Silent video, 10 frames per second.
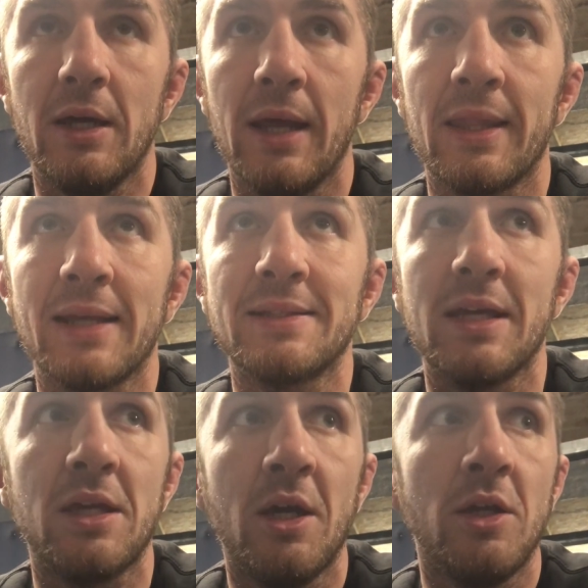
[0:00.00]
And like I
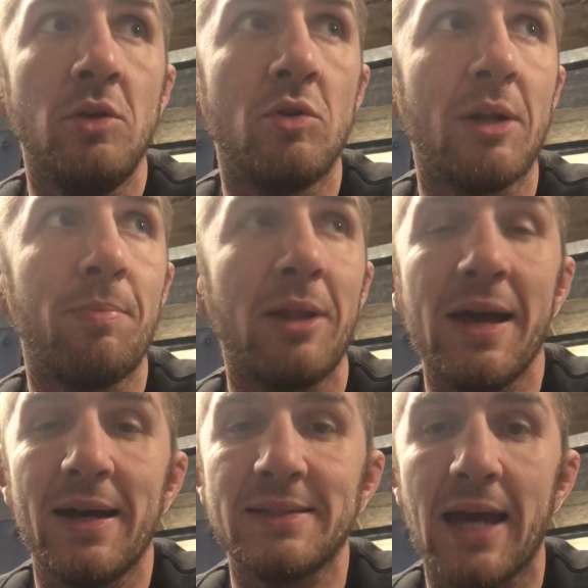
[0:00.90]
say, you could
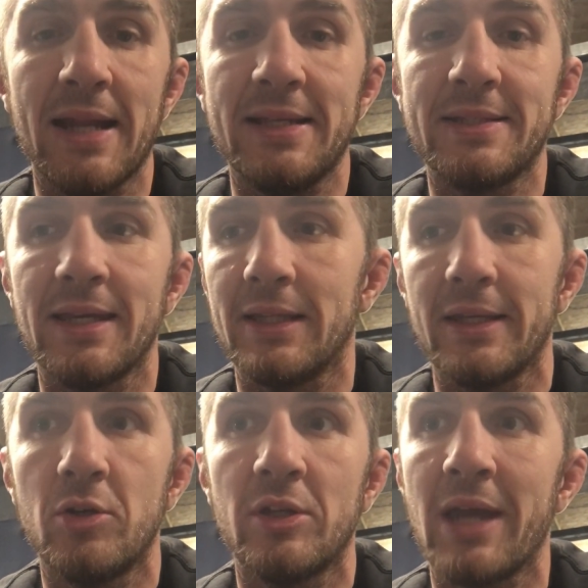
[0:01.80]
apply that to any skill. He
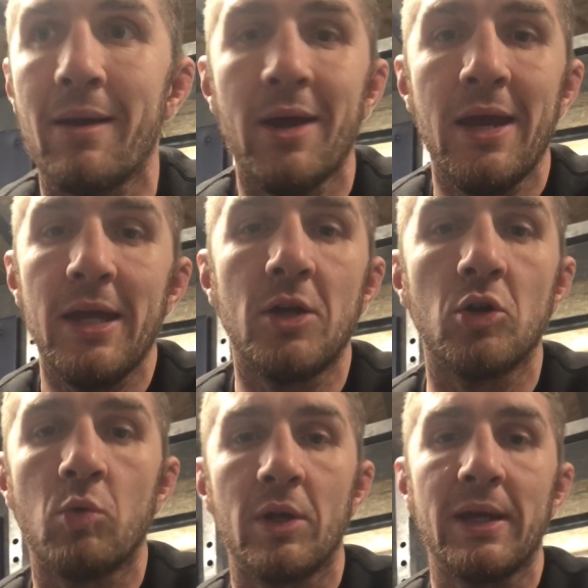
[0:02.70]
could get, he
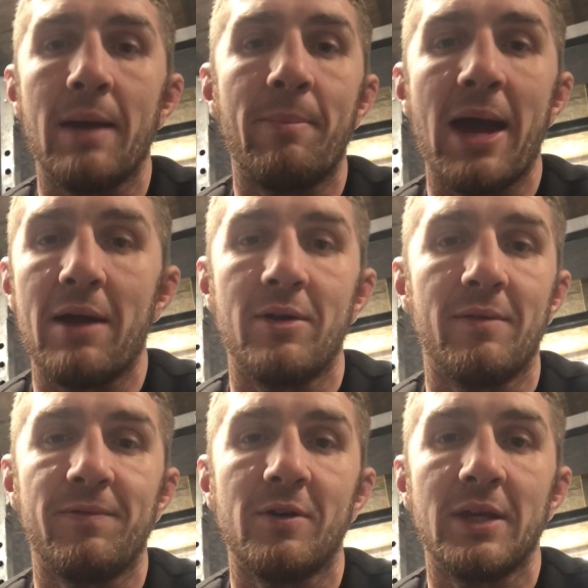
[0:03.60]
could want to get better
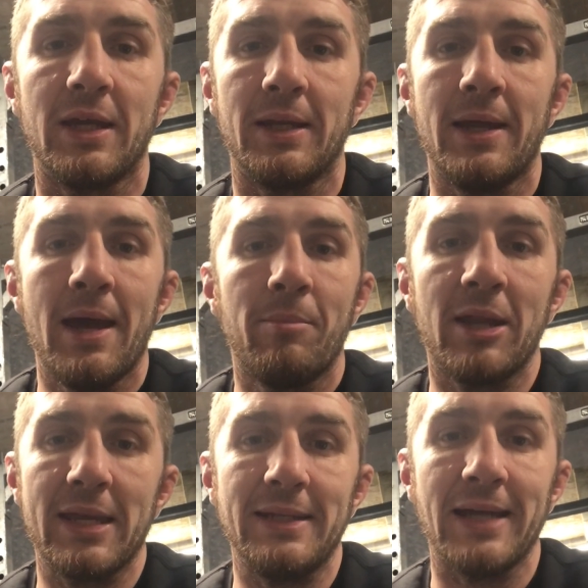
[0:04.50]
at fucking
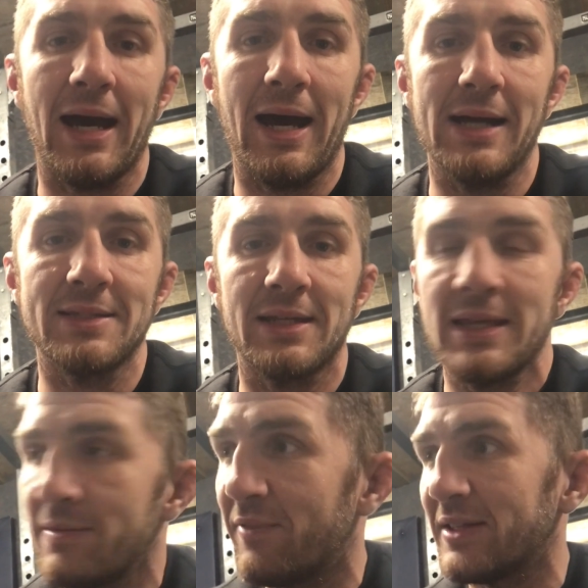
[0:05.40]
playing darts, and
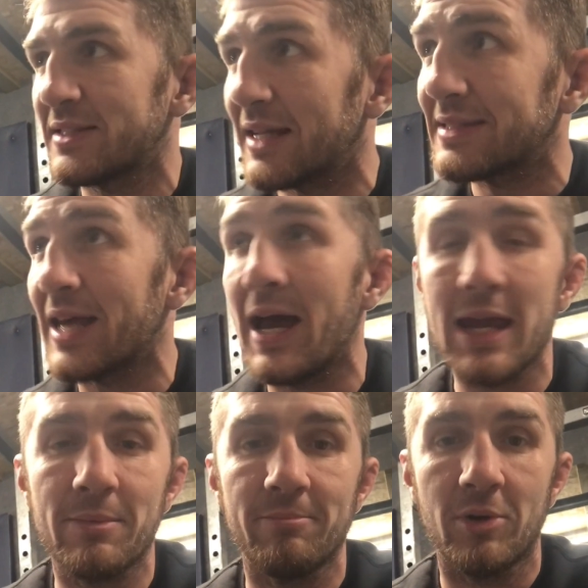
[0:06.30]
he invested that
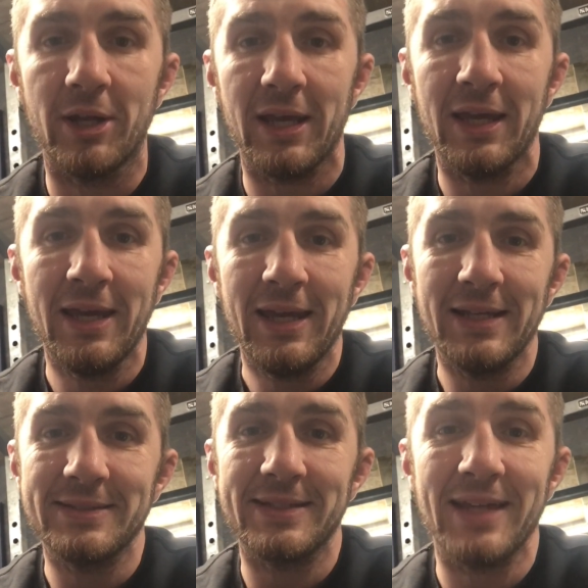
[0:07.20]
time and money
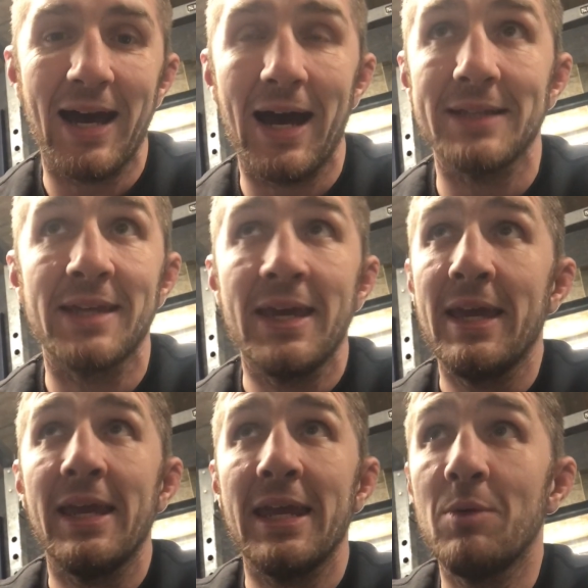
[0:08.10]
into darts.
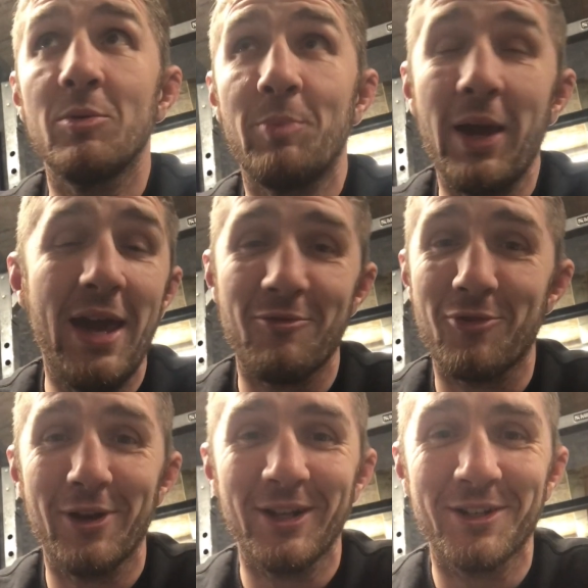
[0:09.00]
He would be
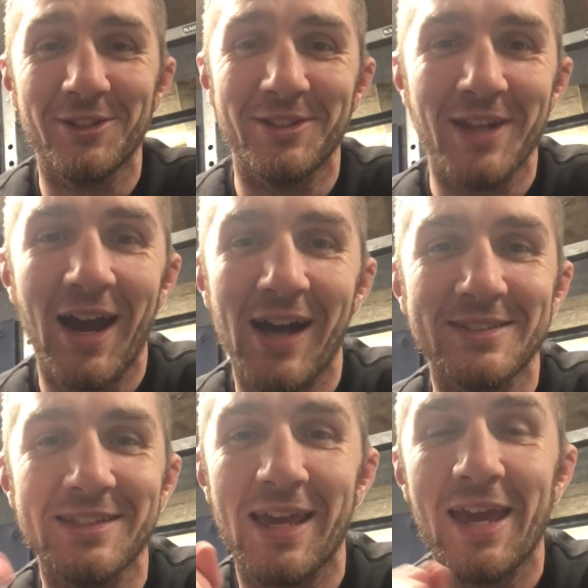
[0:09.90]
really good at
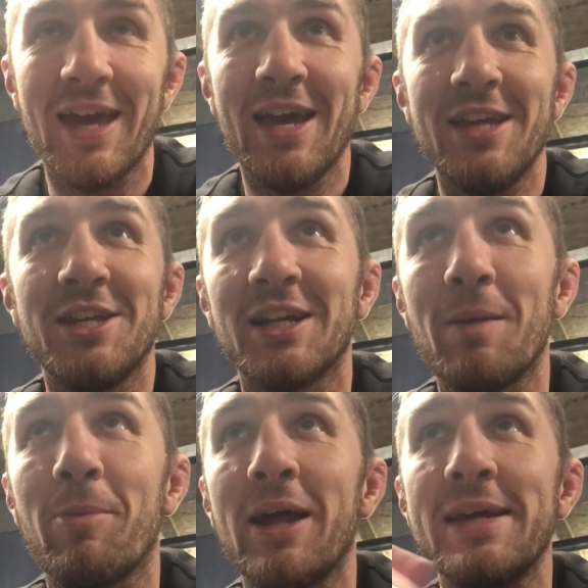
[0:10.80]
darts. He, you can
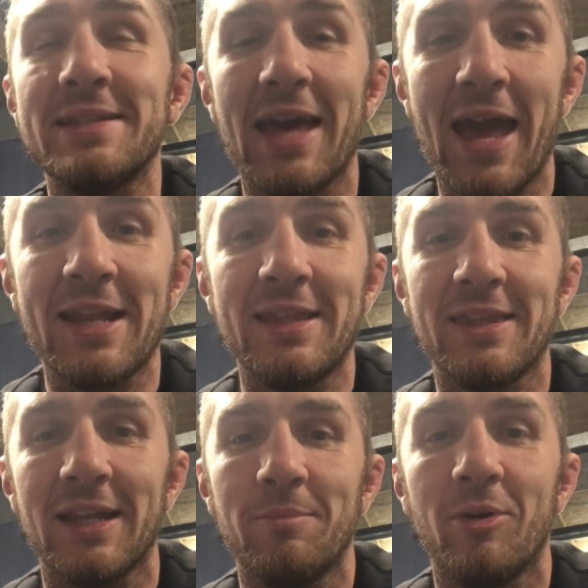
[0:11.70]
apply it to
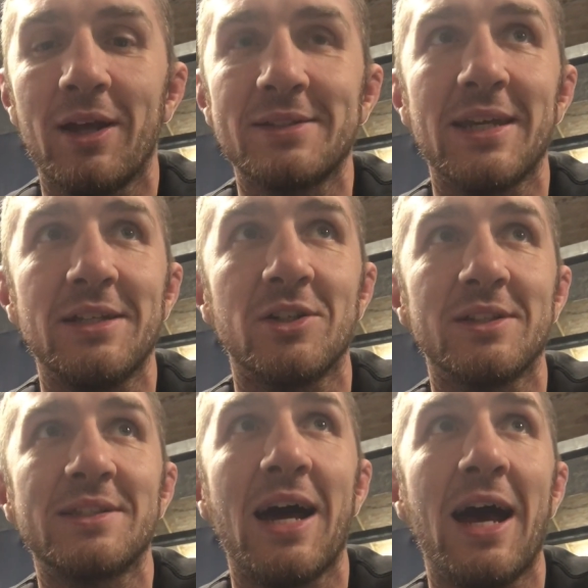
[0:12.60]
anything, but like I say, he's got the
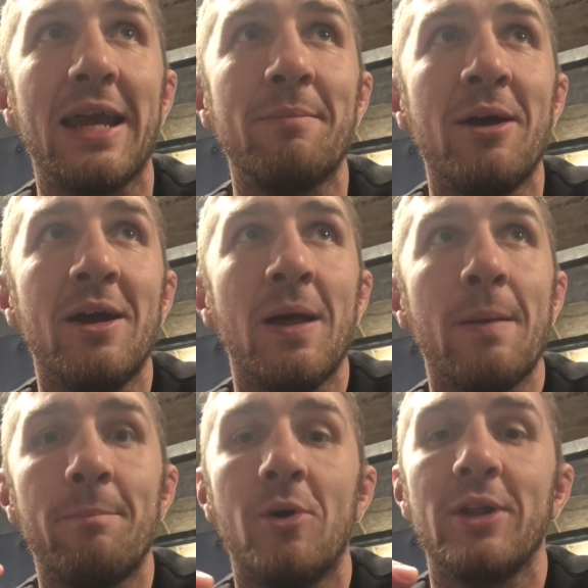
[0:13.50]
time,
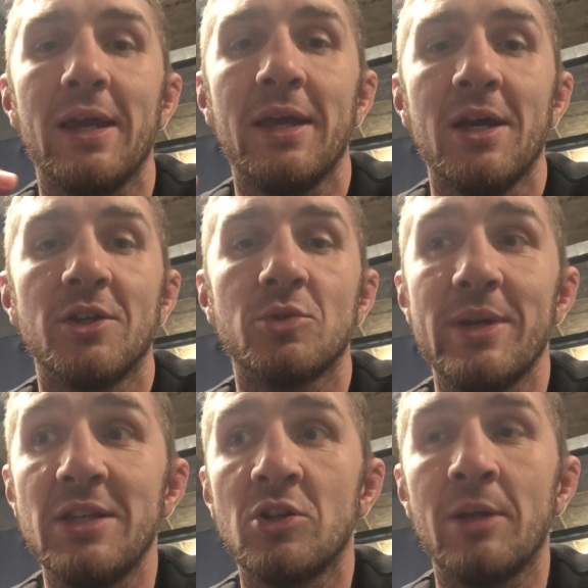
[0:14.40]
the money, so
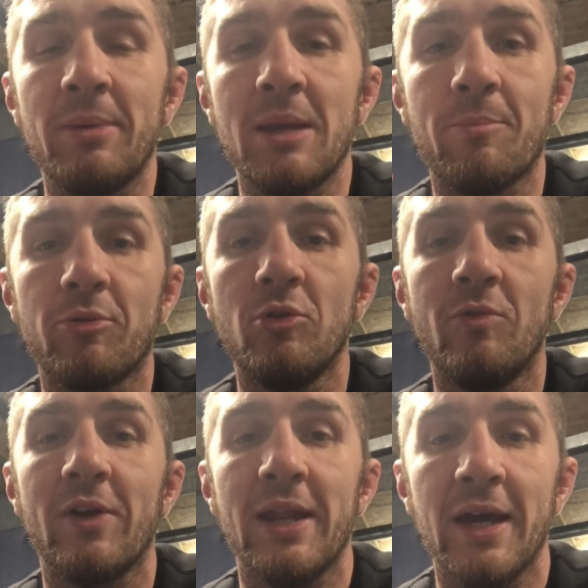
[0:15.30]
he's going to be
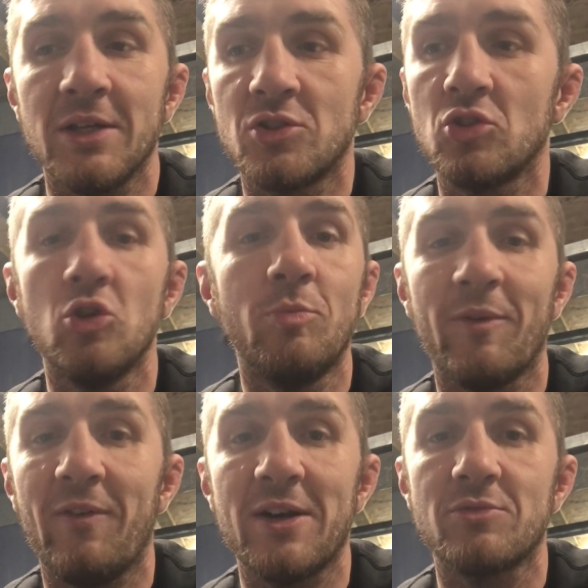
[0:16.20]
improving at a super
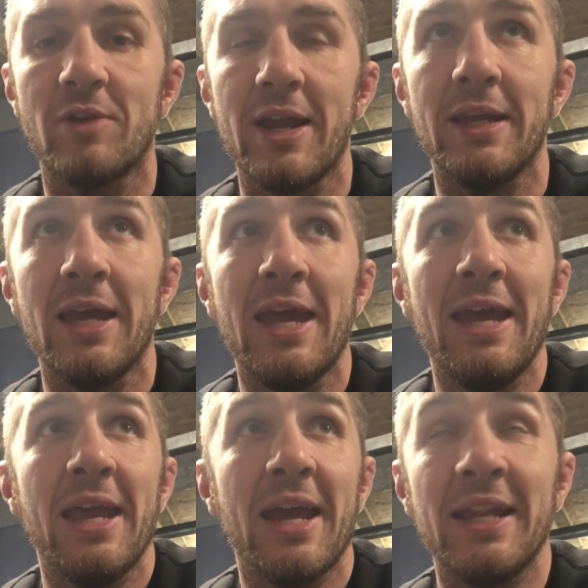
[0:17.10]
fast rate.
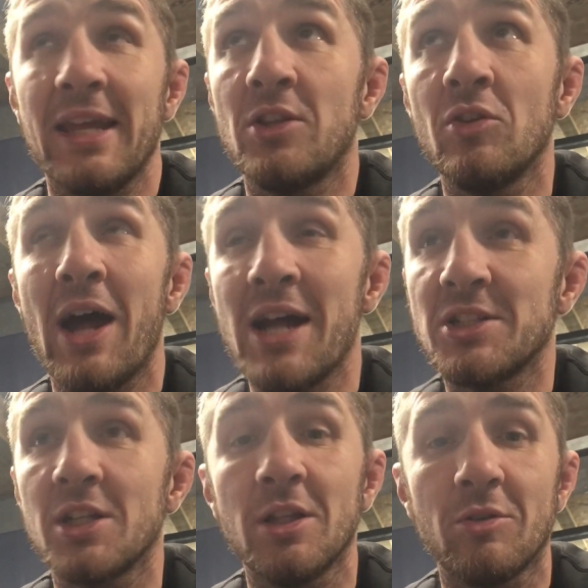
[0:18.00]
And he doesn't
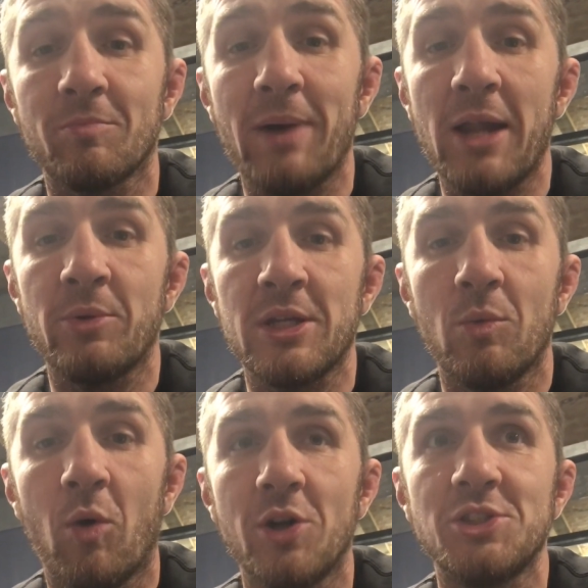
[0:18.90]
actually look bad when you
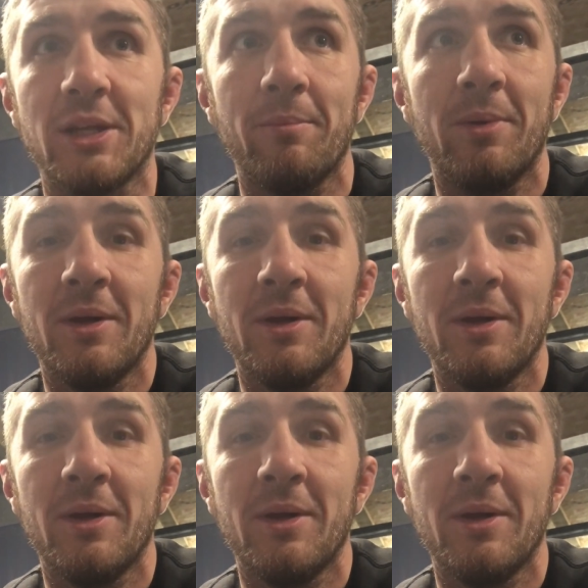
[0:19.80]
watch him.